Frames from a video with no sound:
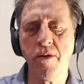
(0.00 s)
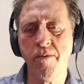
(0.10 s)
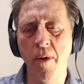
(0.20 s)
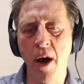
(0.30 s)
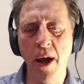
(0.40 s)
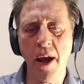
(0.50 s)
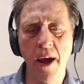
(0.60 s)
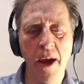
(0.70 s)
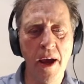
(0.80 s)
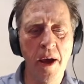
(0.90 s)
my
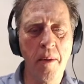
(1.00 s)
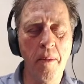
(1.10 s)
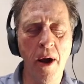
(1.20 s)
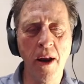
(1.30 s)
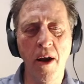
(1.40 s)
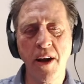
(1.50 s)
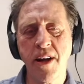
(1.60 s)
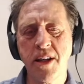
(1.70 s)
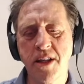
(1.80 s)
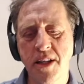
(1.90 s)
lighting
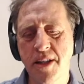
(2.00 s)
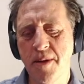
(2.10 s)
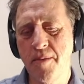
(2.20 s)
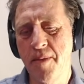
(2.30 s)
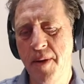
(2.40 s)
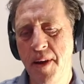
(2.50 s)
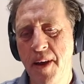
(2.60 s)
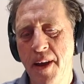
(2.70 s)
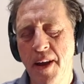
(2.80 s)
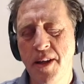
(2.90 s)
system.
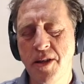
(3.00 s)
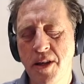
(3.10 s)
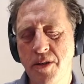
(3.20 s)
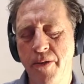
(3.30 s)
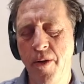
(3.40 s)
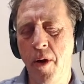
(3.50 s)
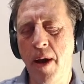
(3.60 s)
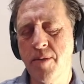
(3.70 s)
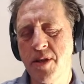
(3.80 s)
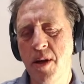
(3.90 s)
So it's very
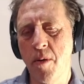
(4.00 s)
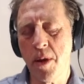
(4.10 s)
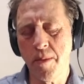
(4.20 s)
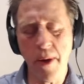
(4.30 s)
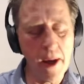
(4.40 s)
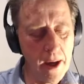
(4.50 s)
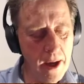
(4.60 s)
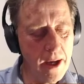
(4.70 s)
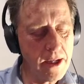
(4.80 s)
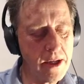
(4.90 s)
upset with me.
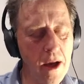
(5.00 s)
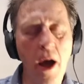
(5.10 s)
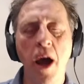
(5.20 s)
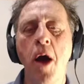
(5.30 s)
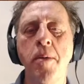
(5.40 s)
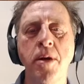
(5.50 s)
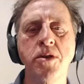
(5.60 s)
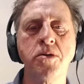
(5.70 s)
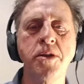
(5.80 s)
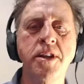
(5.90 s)
So I hope you
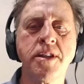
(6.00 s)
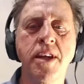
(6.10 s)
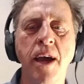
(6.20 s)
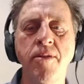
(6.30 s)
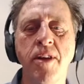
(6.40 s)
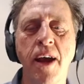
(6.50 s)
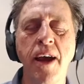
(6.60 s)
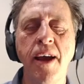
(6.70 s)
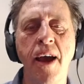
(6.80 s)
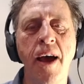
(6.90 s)
enjoyed this game today.
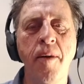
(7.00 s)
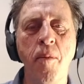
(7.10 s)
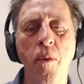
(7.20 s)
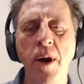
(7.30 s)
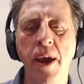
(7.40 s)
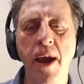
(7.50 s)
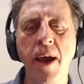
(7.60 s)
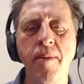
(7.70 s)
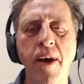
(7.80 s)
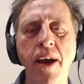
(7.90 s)
What a
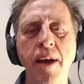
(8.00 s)
game, eh?